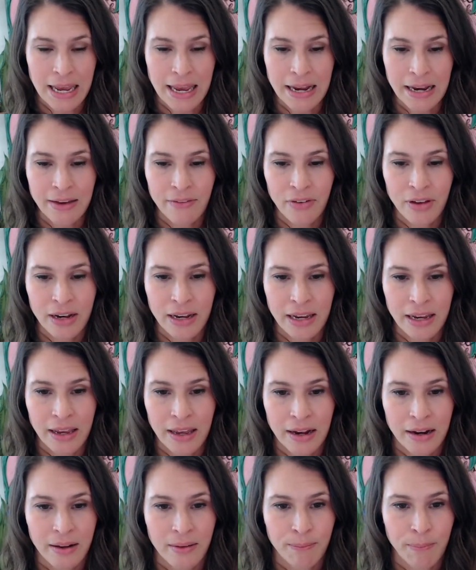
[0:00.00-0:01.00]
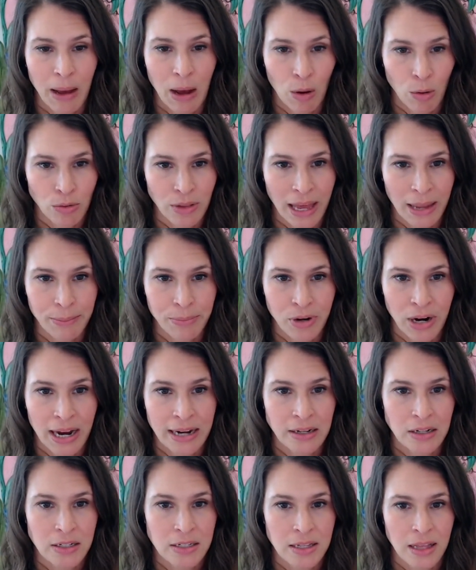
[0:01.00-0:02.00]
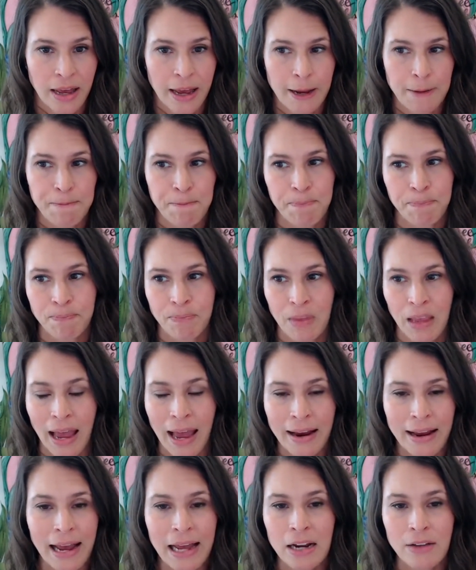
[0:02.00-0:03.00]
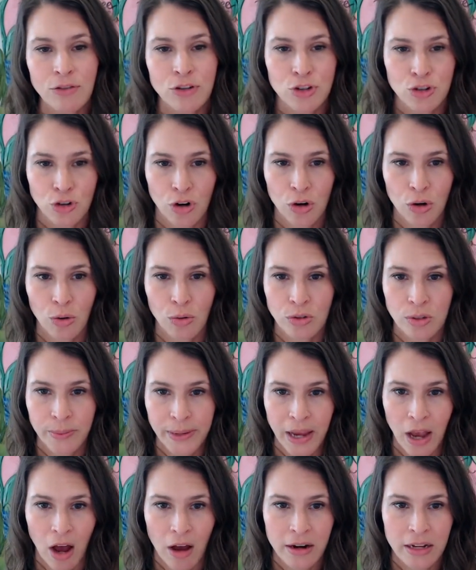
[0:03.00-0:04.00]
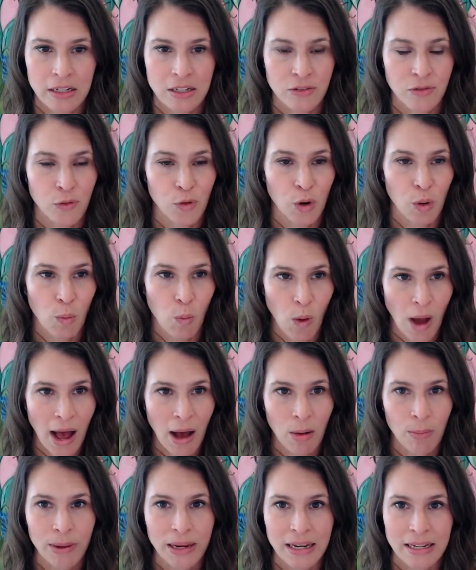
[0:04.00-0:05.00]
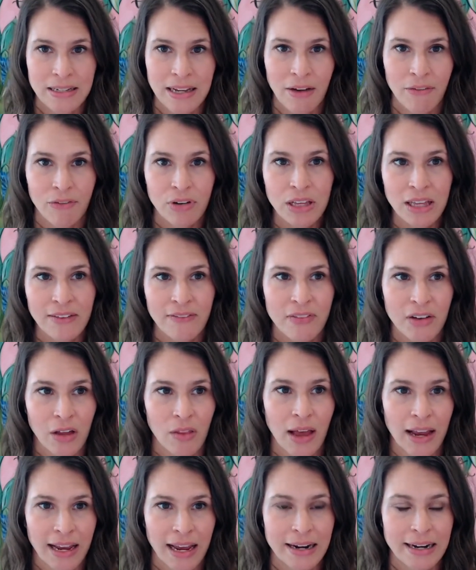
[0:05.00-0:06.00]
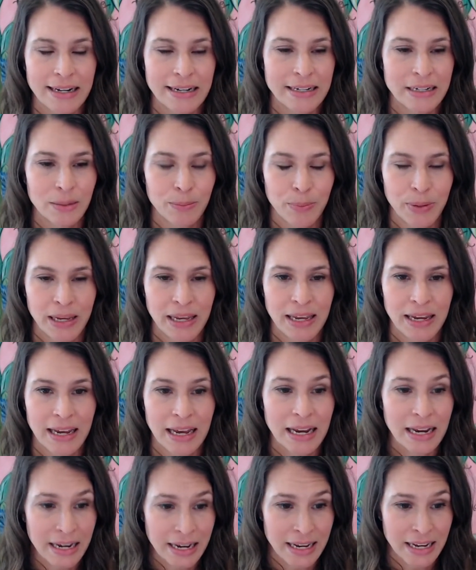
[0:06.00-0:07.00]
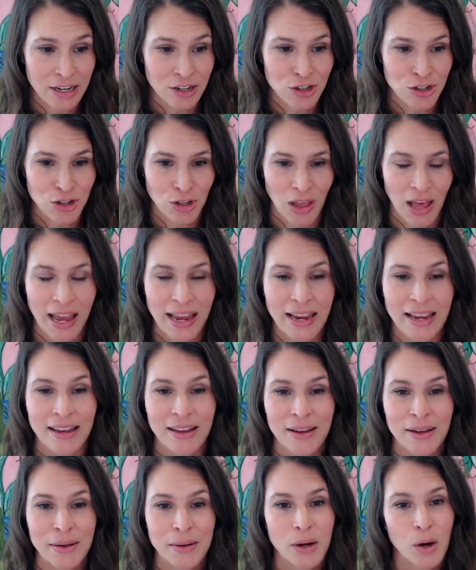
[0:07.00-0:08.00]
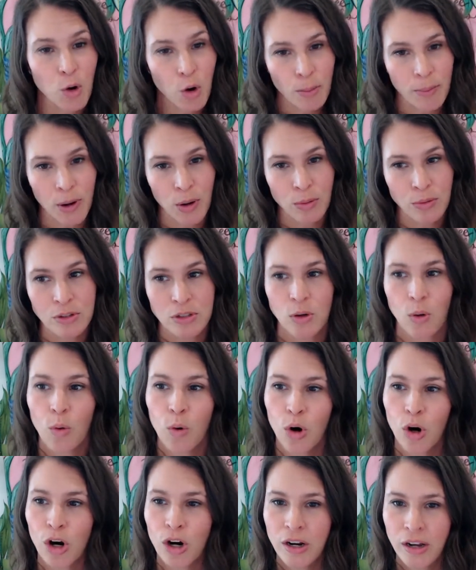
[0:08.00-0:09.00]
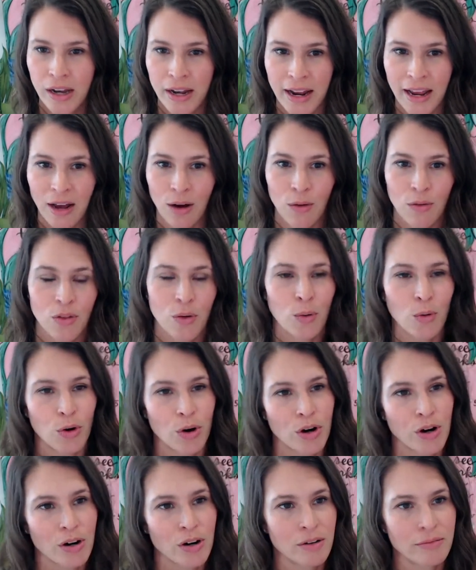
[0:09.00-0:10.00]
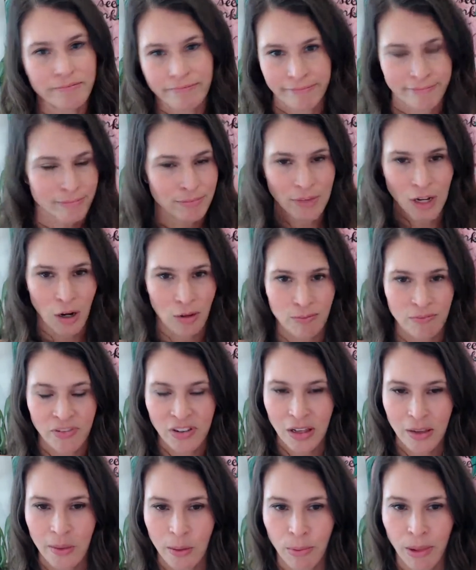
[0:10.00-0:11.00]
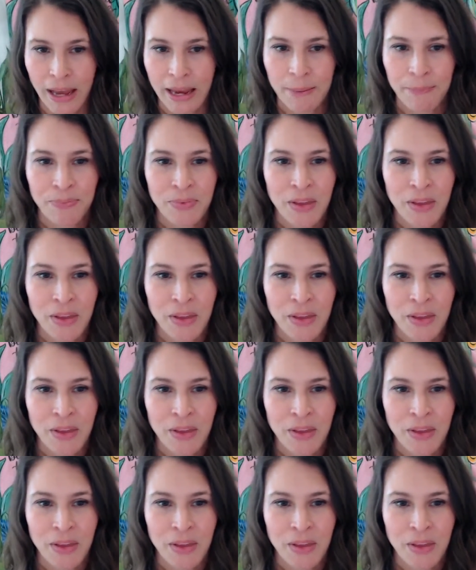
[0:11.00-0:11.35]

And even in my online practice, like I kind of struggled, to be honest, for a while because I really felt like I needed to pick a niche like hormones or gut health or, you know, fill in the blank.